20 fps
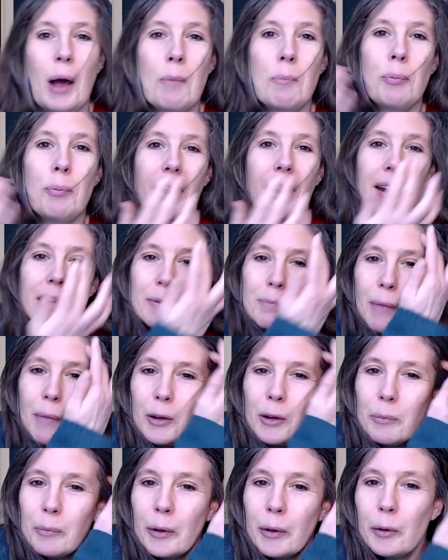a brain
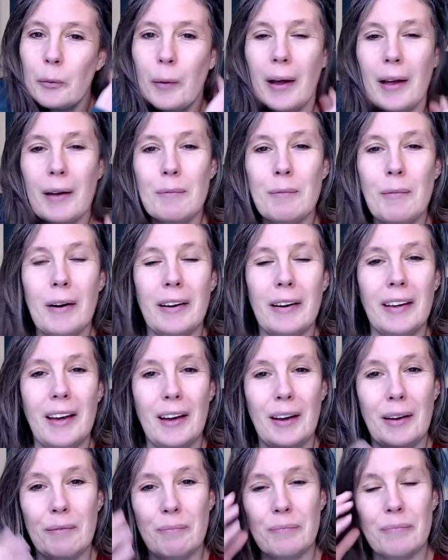moment where
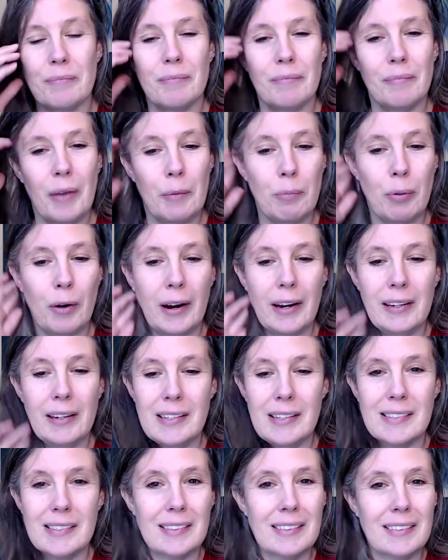my brain
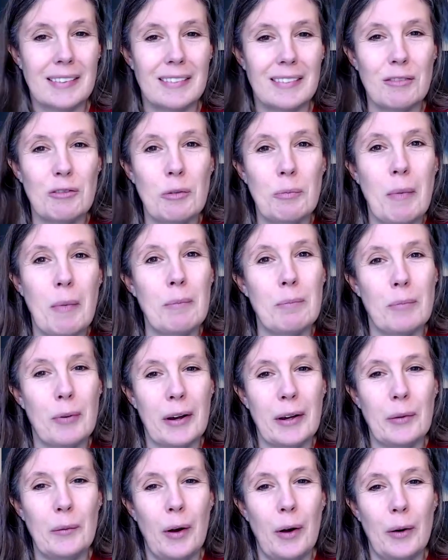isn't
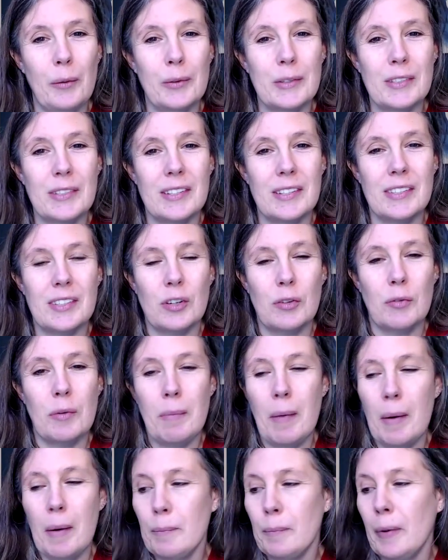remembering what I want it to
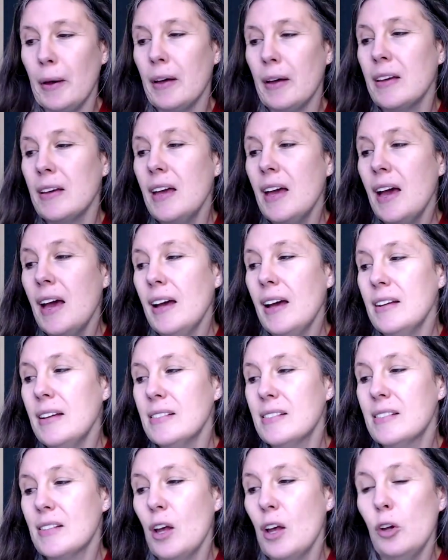remember.
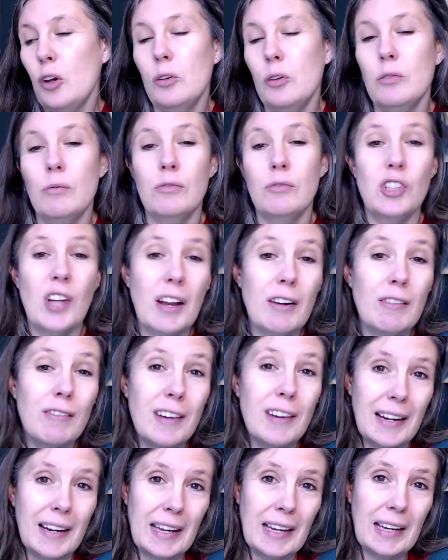And so
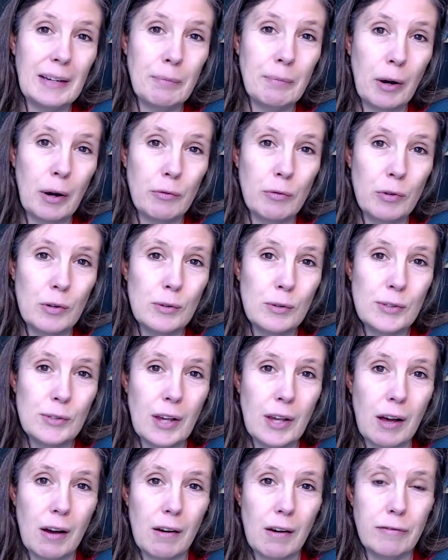generally my rules
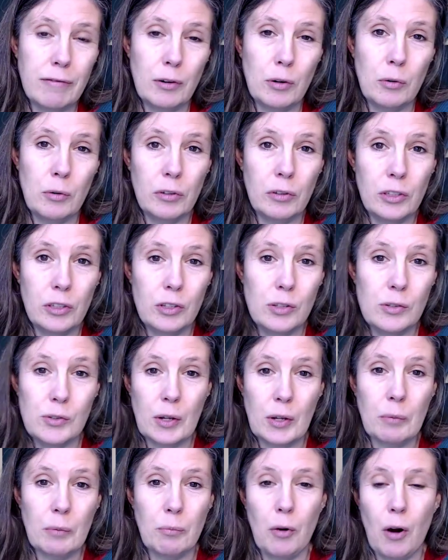are for
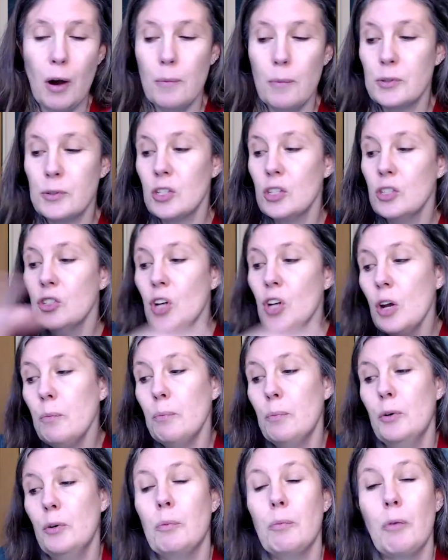using props:
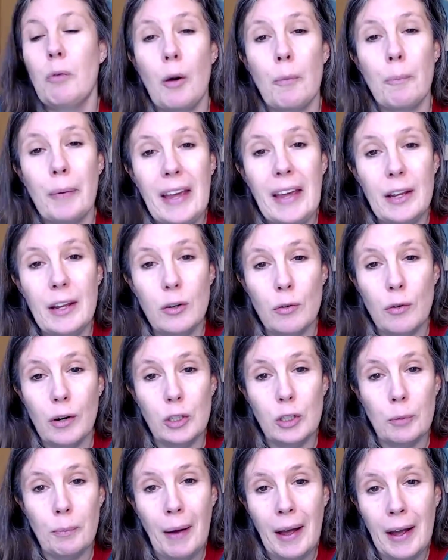don't put the prop in or on
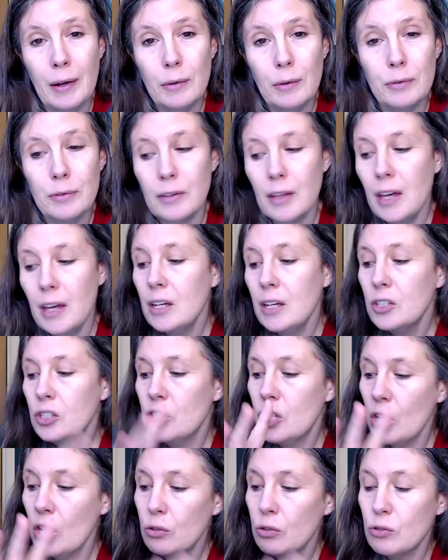your mouth,
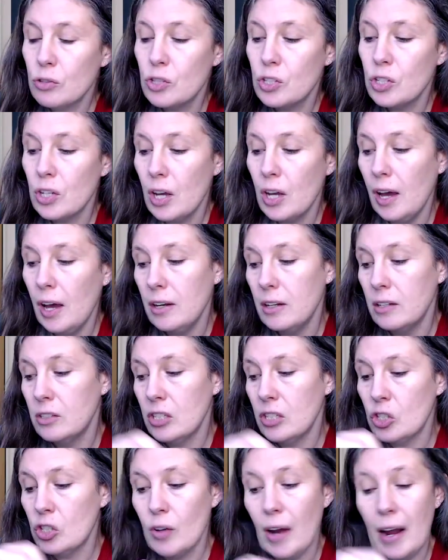don't
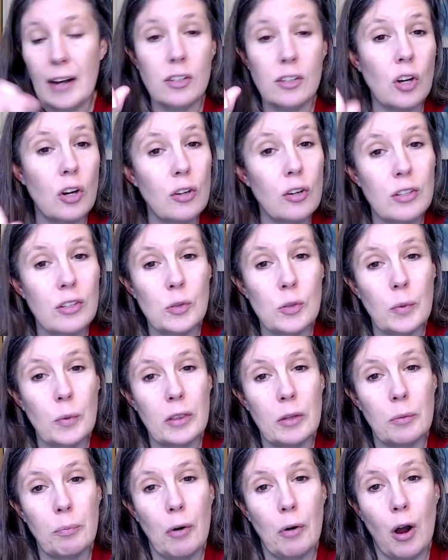distract others
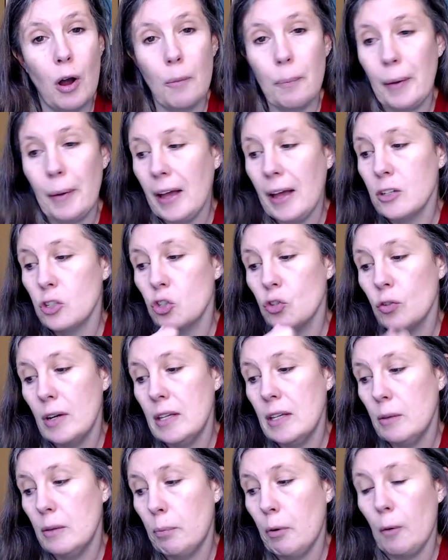with the prop, and
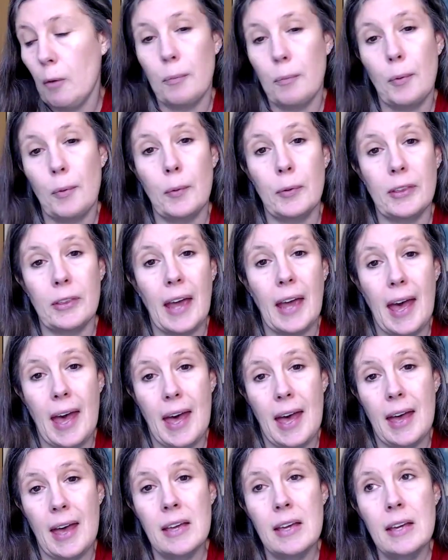treat the prop with
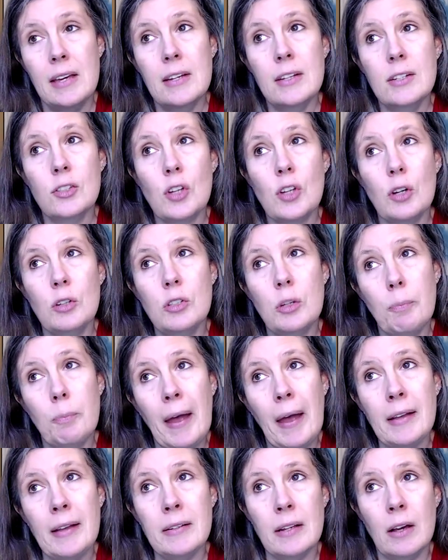care. So
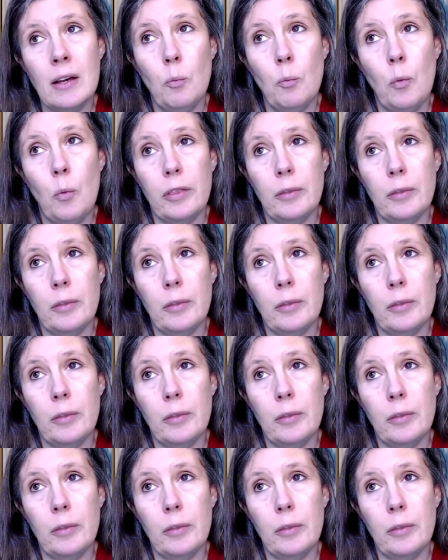depending on